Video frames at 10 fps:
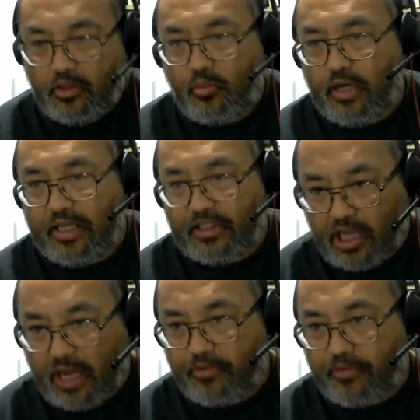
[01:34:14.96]
were at the
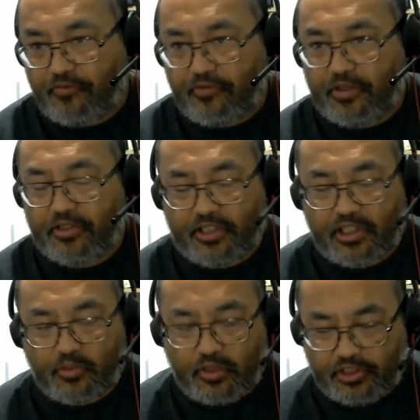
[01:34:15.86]
top of their field.
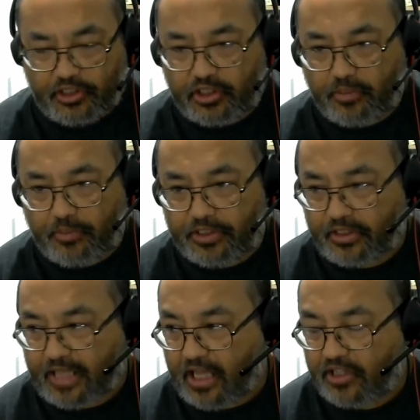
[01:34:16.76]
These weren't just a bunch
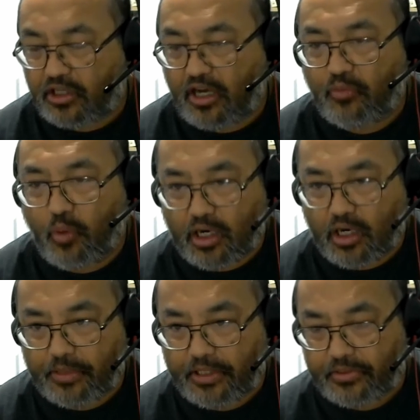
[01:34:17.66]
of cast-off
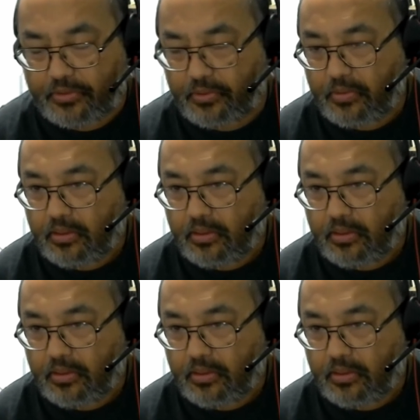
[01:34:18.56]
wannabes.